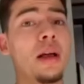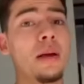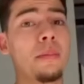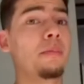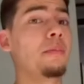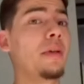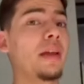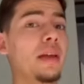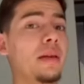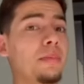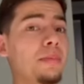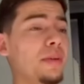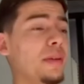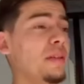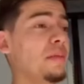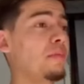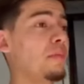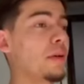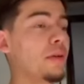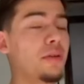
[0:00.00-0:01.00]
Maybe
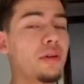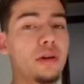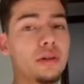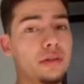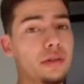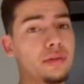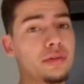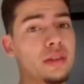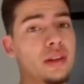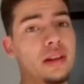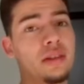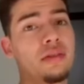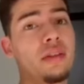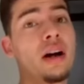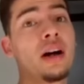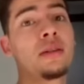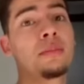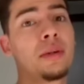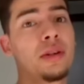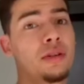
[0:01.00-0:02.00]
because of
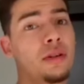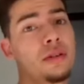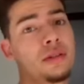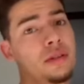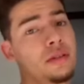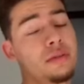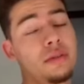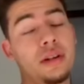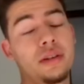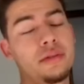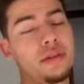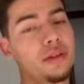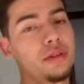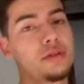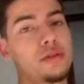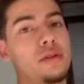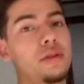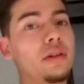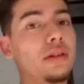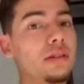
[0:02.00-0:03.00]
Taiwan, because it was so
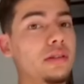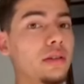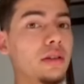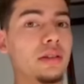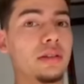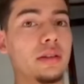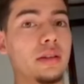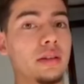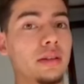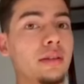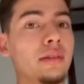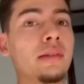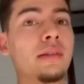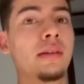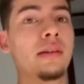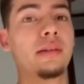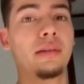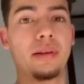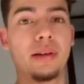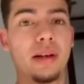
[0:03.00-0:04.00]
cold, or the
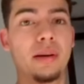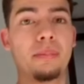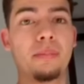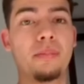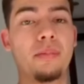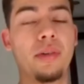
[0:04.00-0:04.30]
air,